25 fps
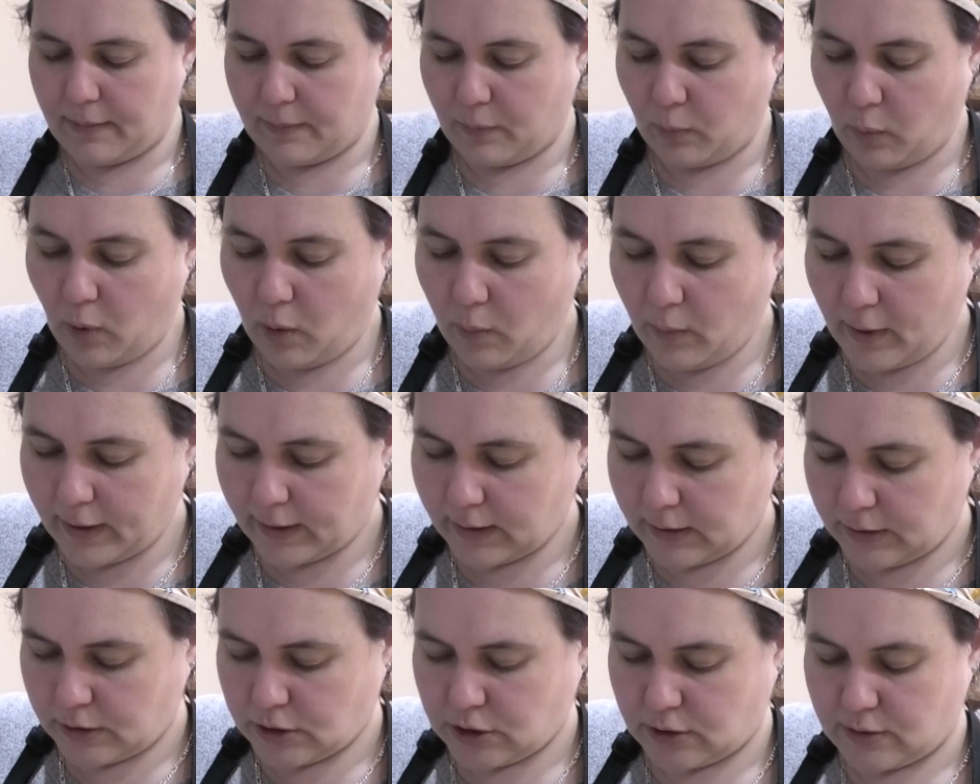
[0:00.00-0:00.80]
What we're
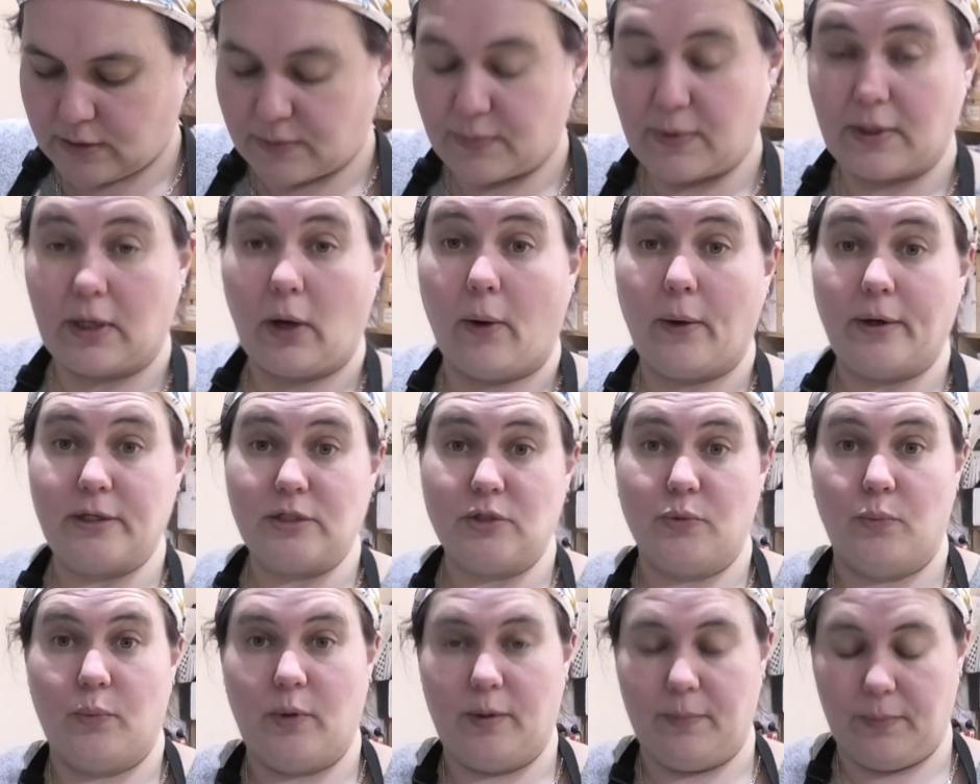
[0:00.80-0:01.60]
going to do is we're going
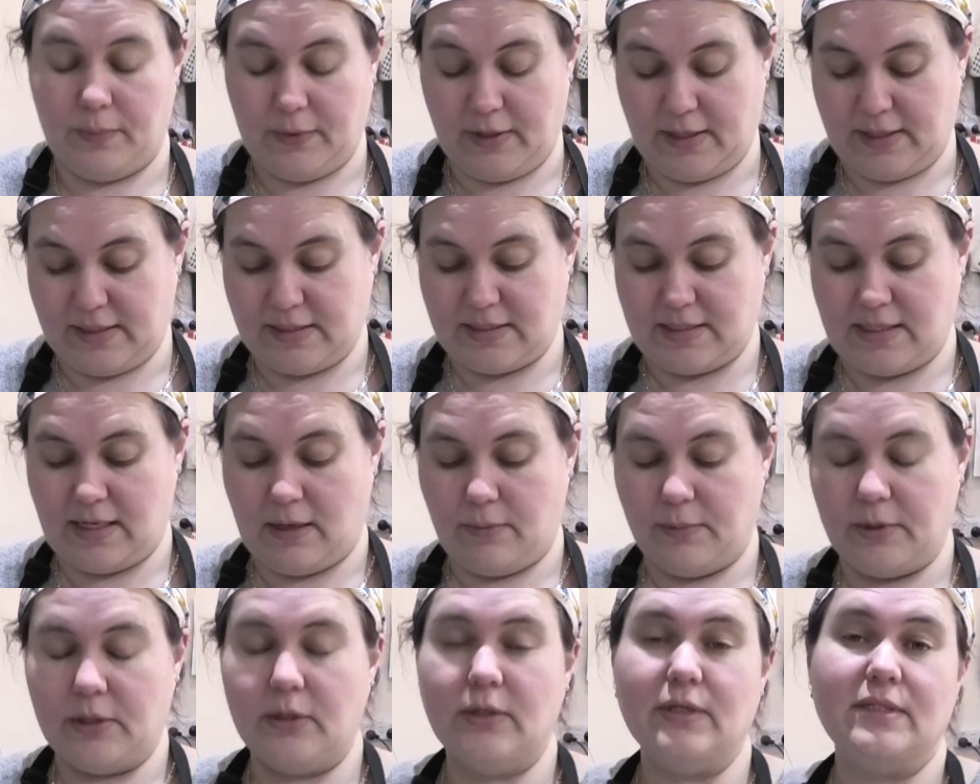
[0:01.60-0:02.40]
to whip this.
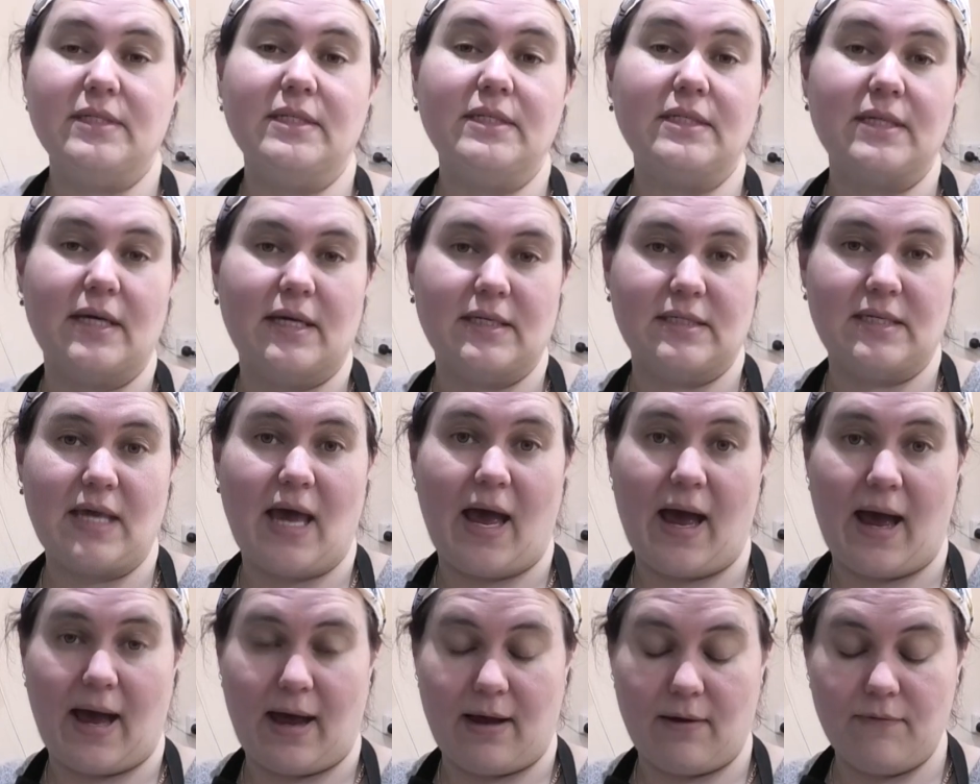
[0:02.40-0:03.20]
Now, because it does
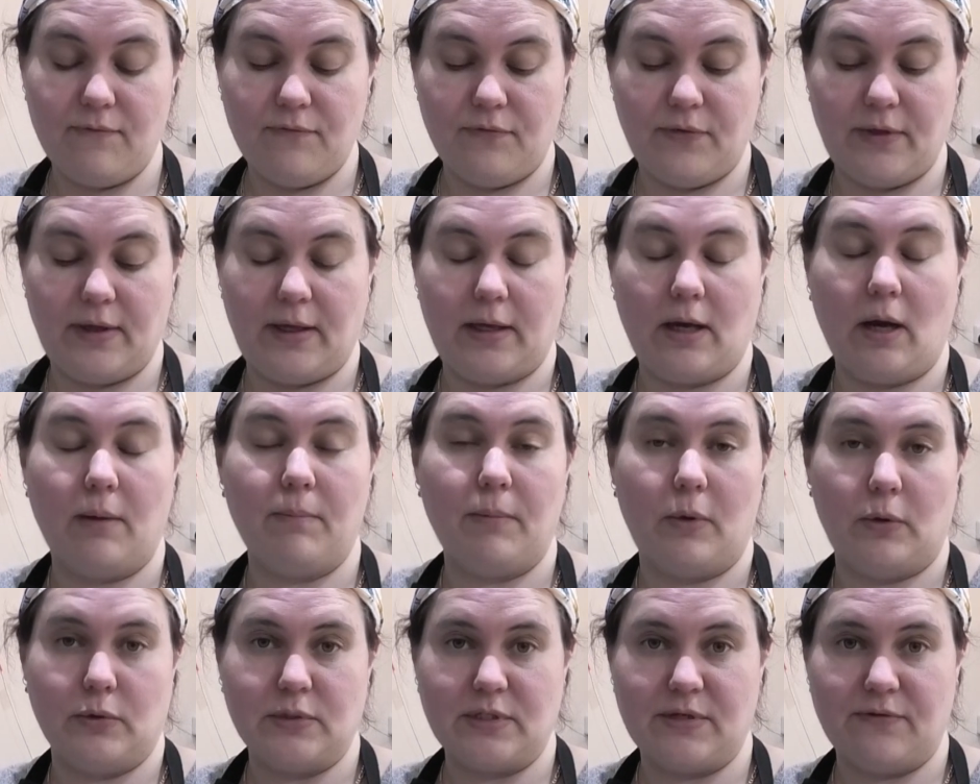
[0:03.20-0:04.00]
have the
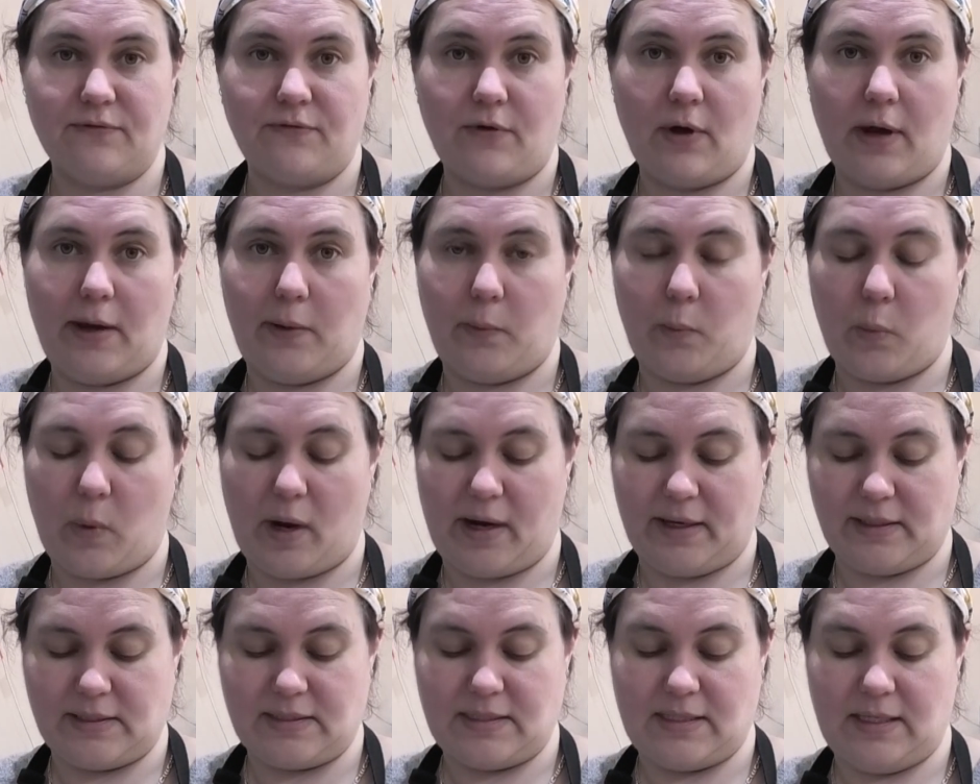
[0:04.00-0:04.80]
emulsifying
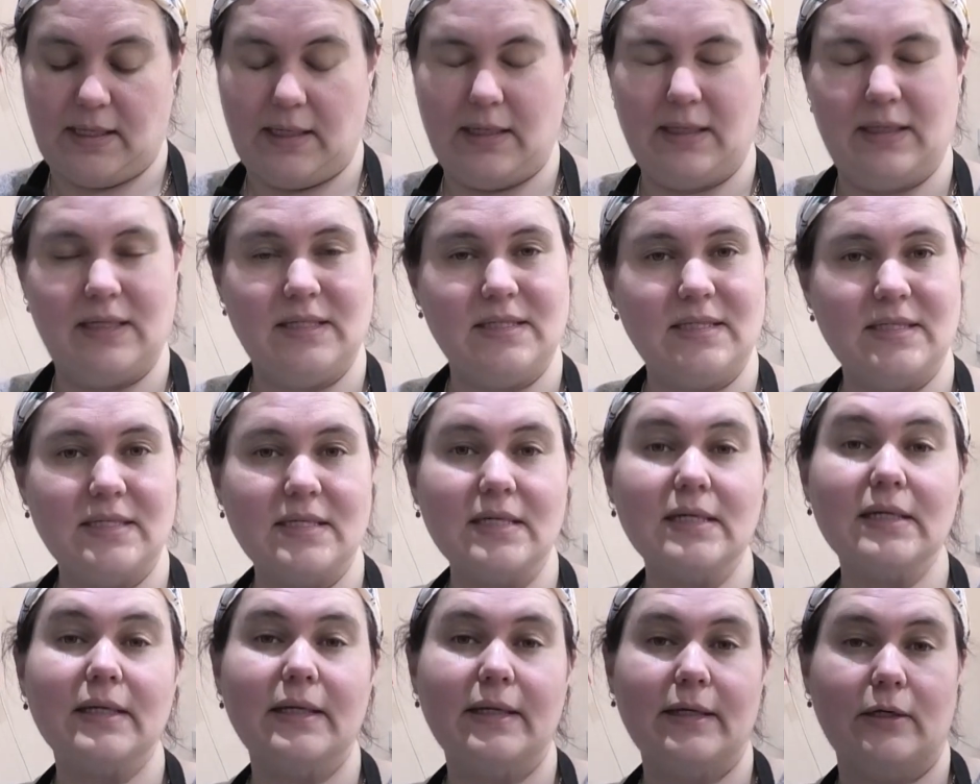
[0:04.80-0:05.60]
wax in, this is
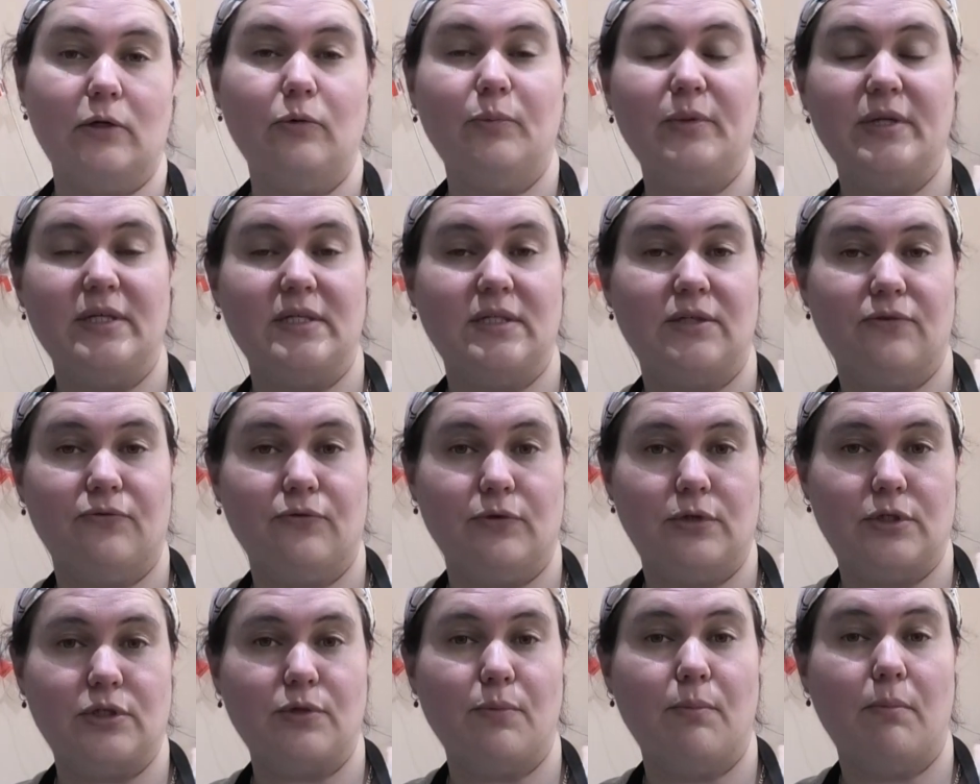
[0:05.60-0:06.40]
a little bit
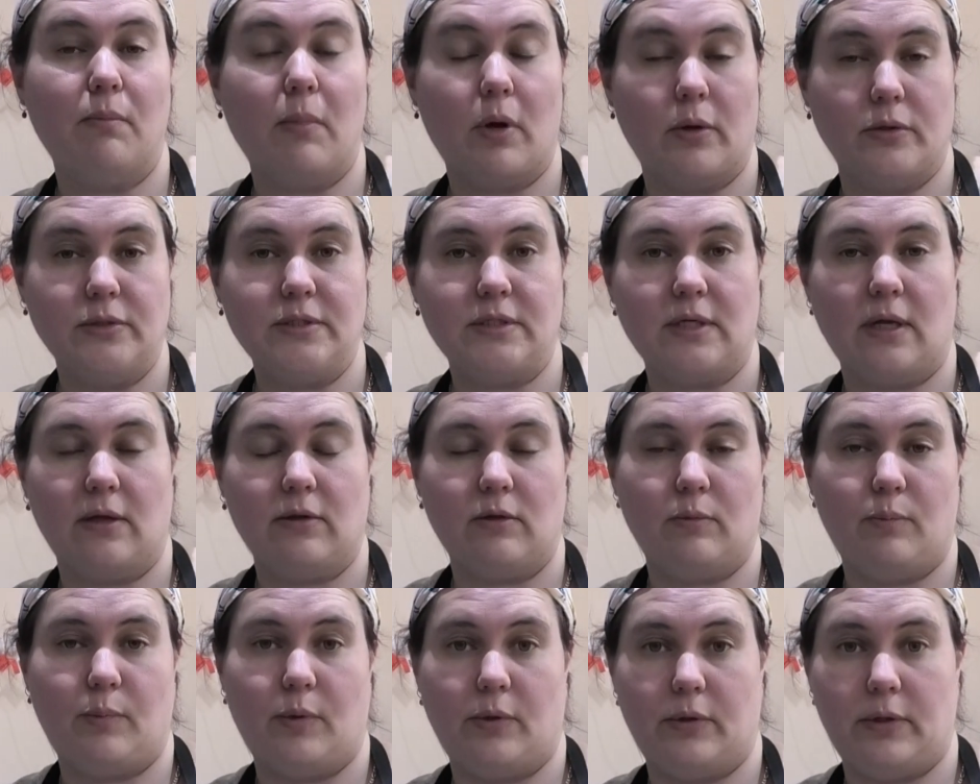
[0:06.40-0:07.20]
different to most
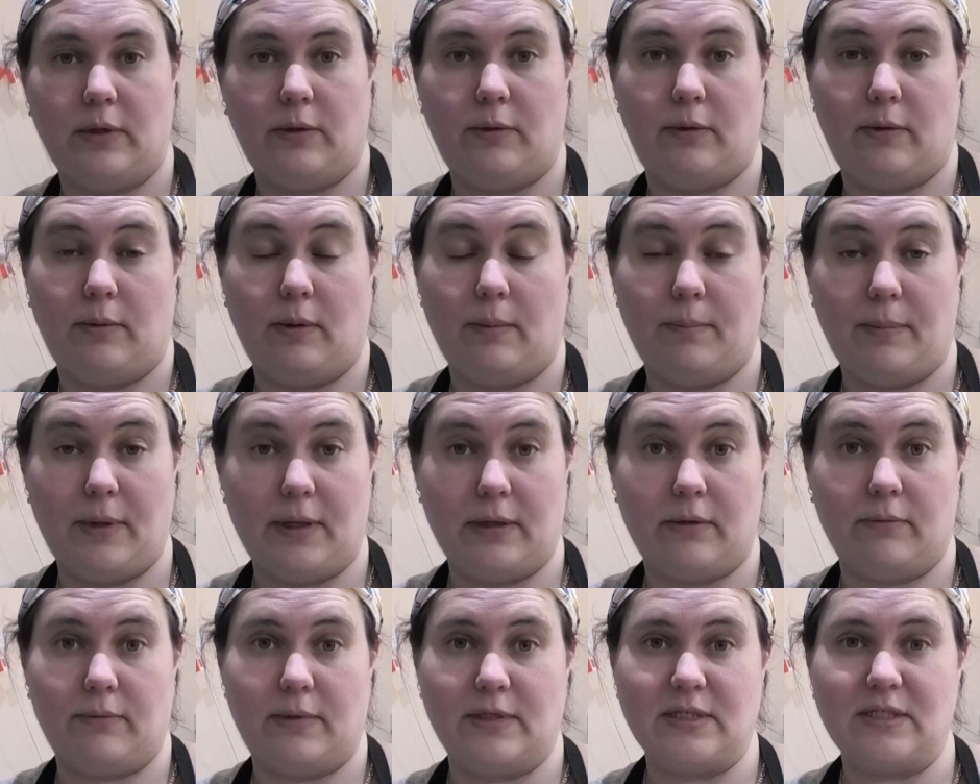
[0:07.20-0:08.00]
other body
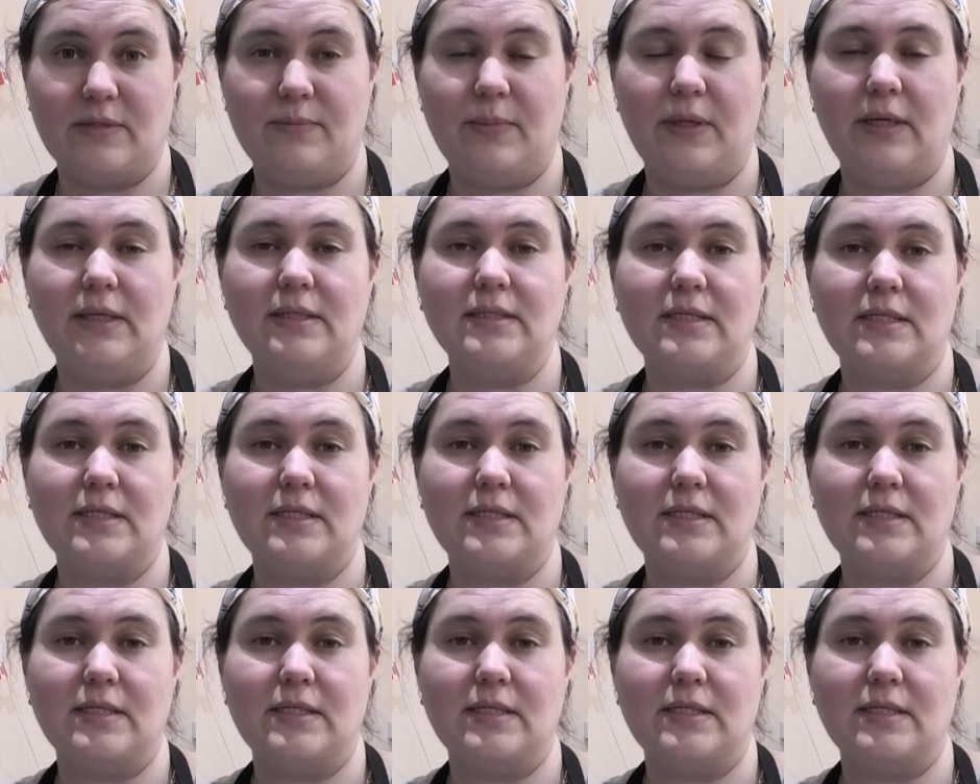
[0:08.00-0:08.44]
butter recipes.